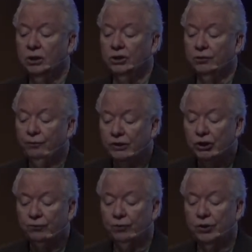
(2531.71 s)

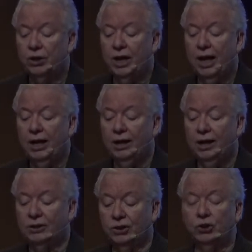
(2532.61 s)
Sufficient for the day
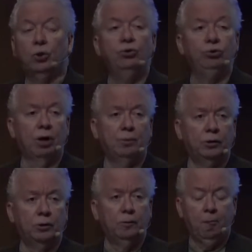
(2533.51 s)
is its own
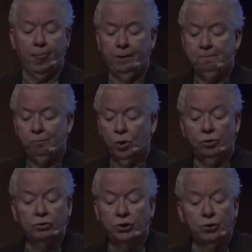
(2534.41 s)
trouble.
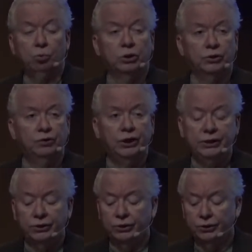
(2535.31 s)
Those are the words of
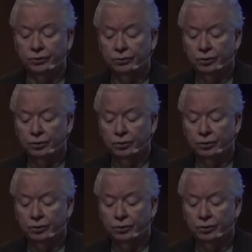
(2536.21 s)
Jesus.